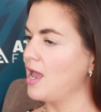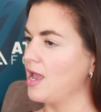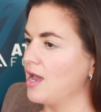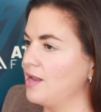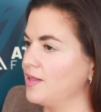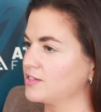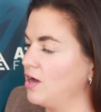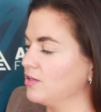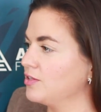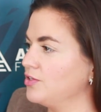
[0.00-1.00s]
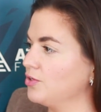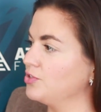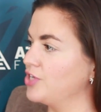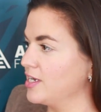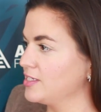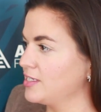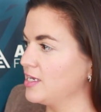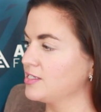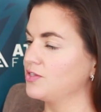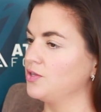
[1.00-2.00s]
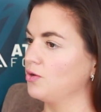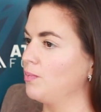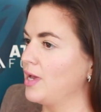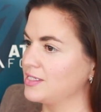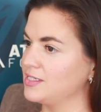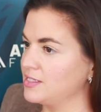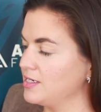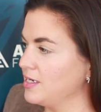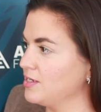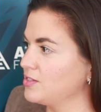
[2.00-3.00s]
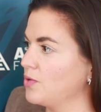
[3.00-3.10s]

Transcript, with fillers: and that's called neurogenesis, neuroplasticity.